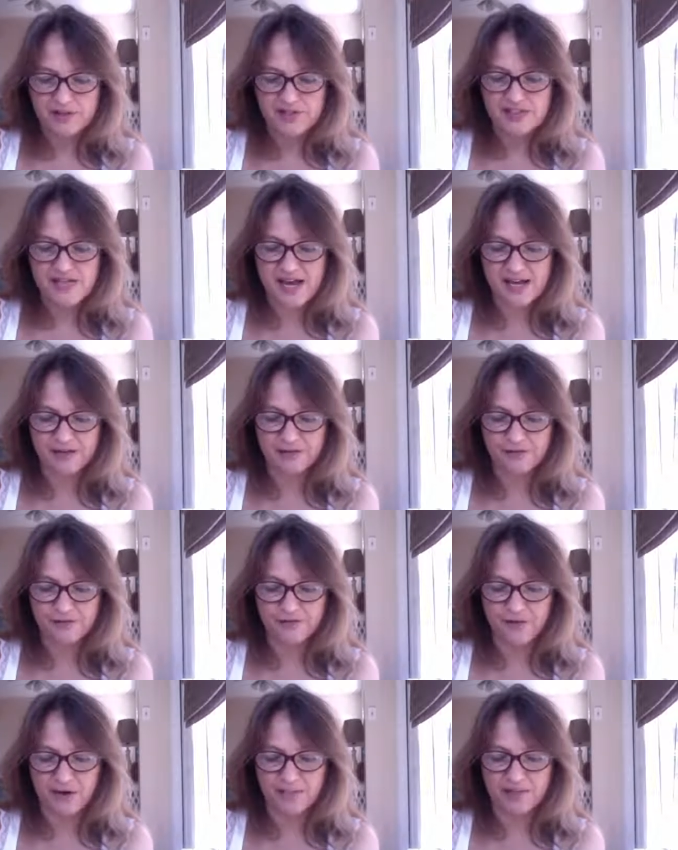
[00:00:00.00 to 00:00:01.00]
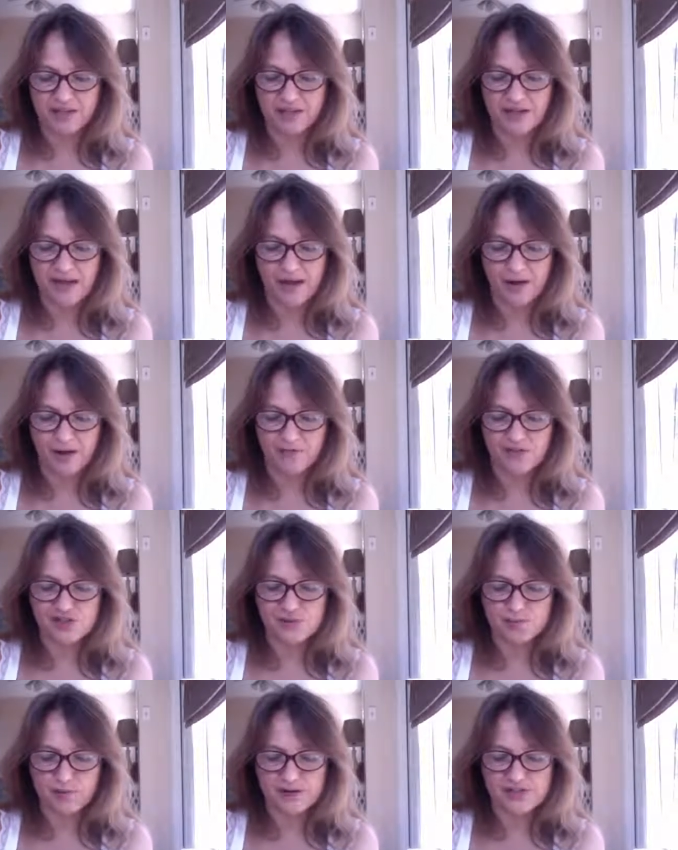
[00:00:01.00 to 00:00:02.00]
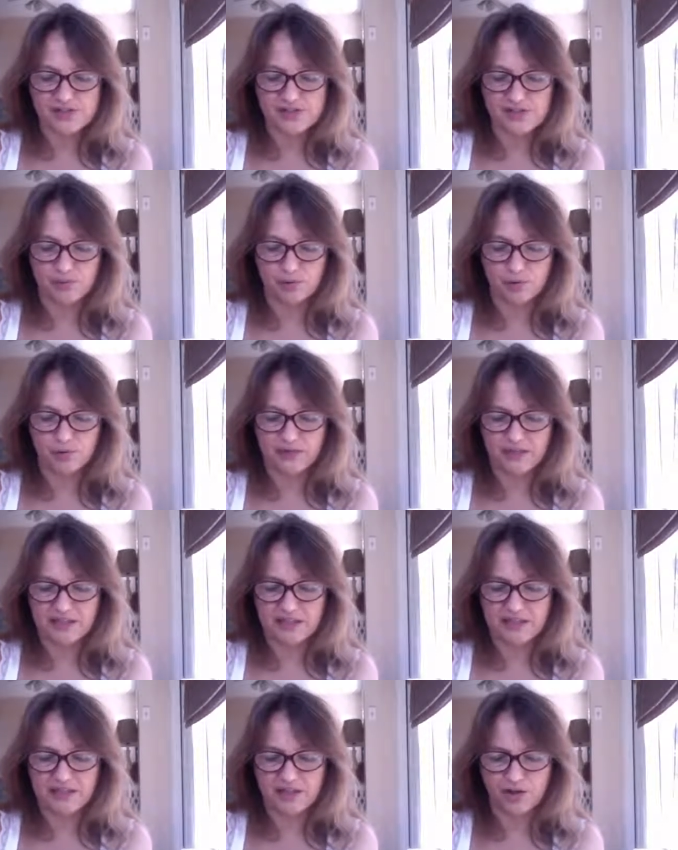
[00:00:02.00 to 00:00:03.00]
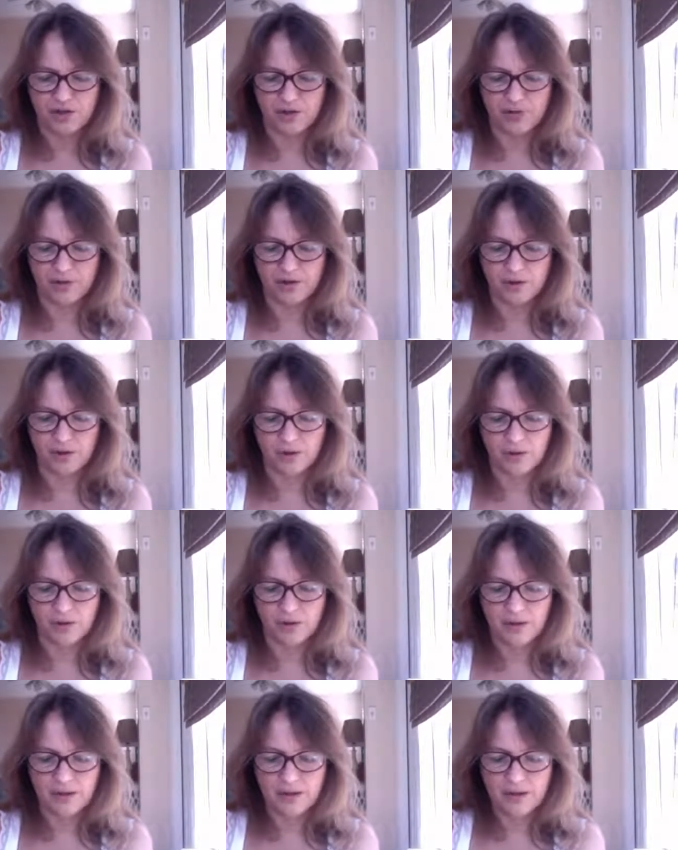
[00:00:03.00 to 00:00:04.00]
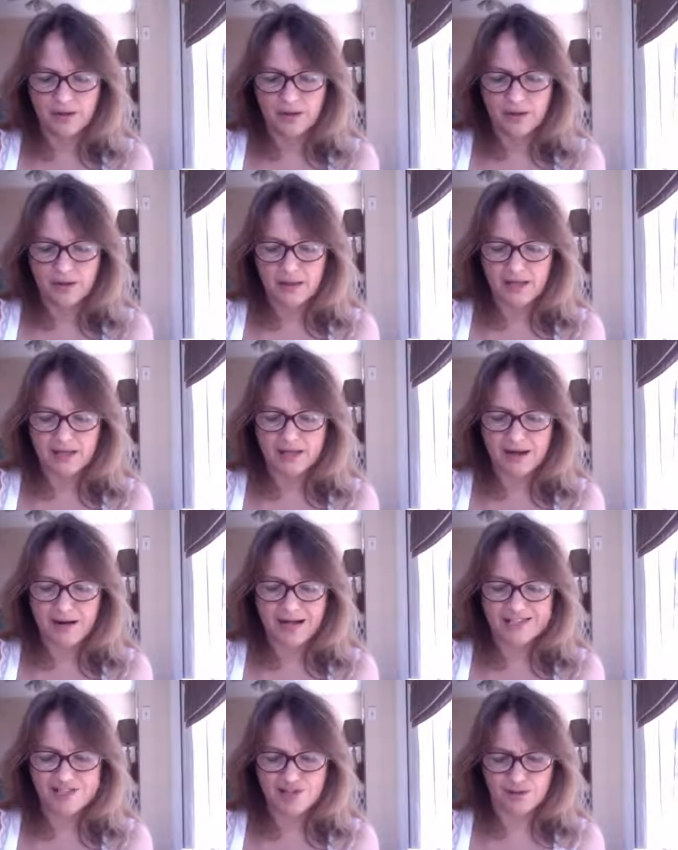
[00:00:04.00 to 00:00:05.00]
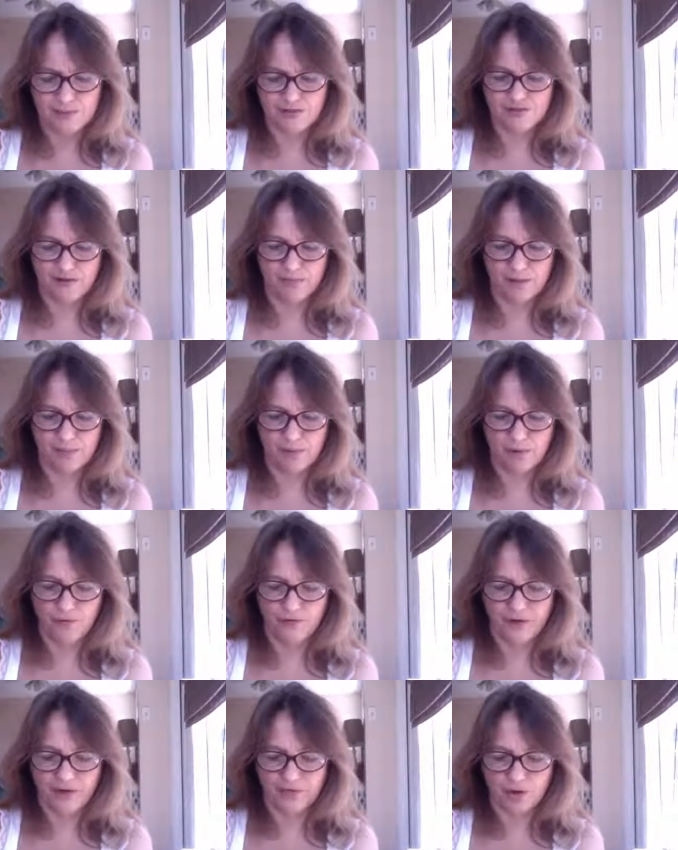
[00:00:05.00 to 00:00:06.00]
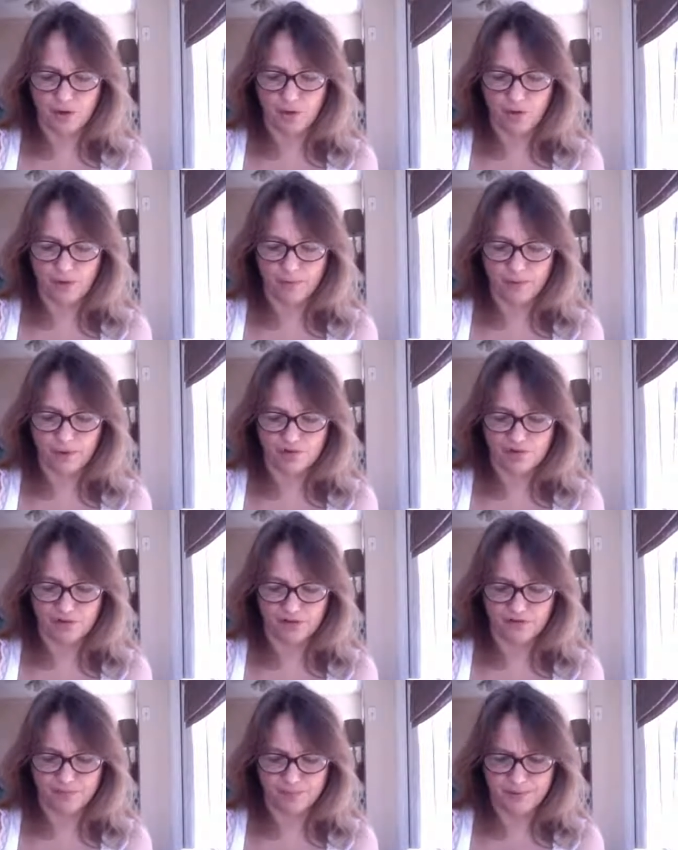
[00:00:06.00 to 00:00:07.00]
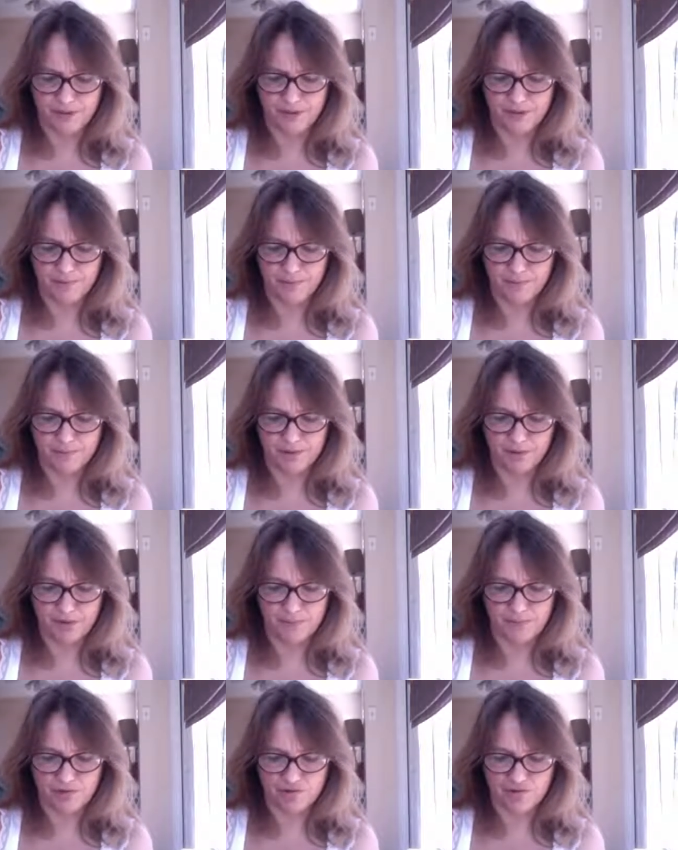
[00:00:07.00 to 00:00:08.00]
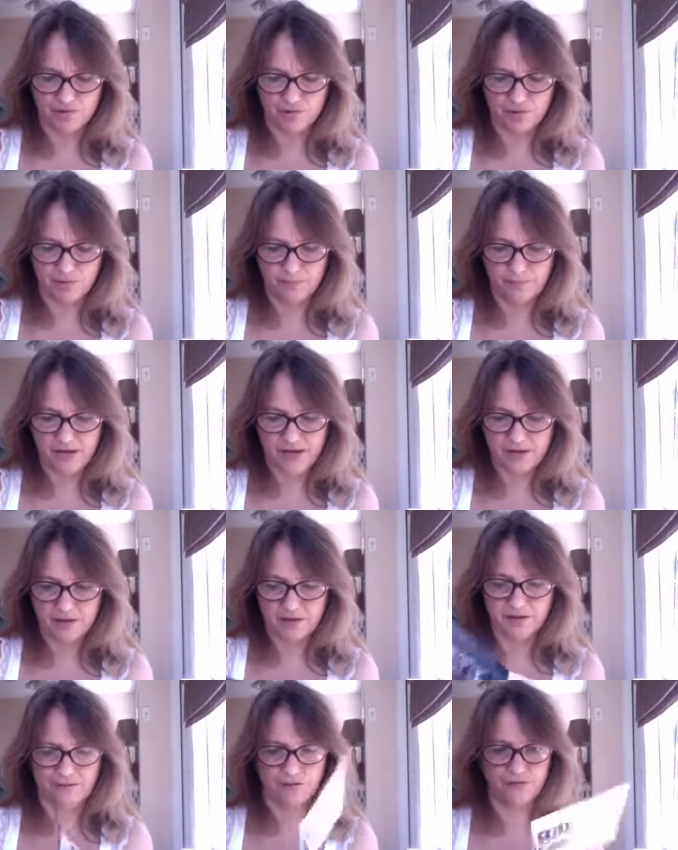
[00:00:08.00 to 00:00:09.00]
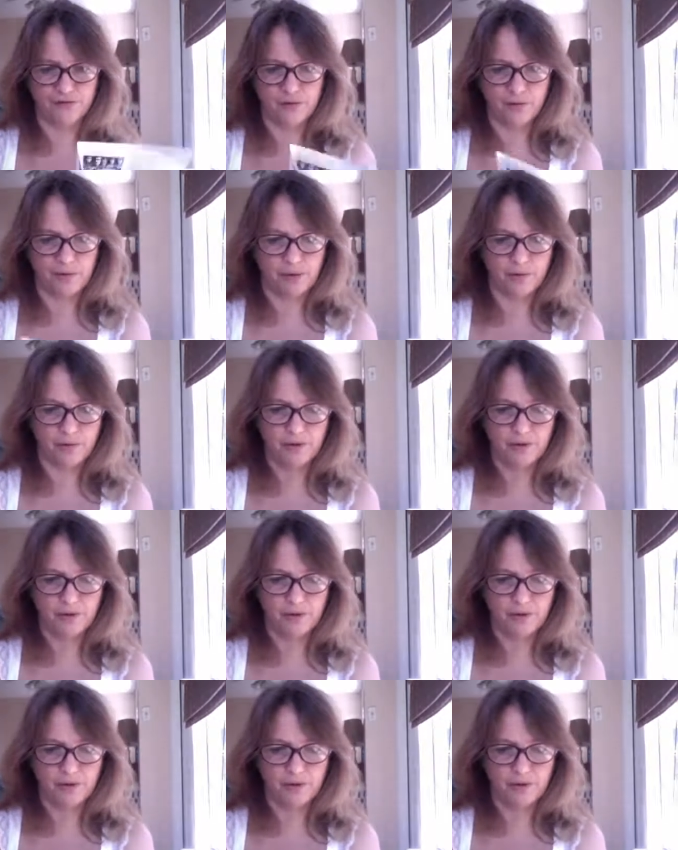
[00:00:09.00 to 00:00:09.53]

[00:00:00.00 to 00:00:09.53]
set from the Elvis Presley movie King Creole, and costumes from the movie The Court Martial of Billy Mitchell. Back cover photo.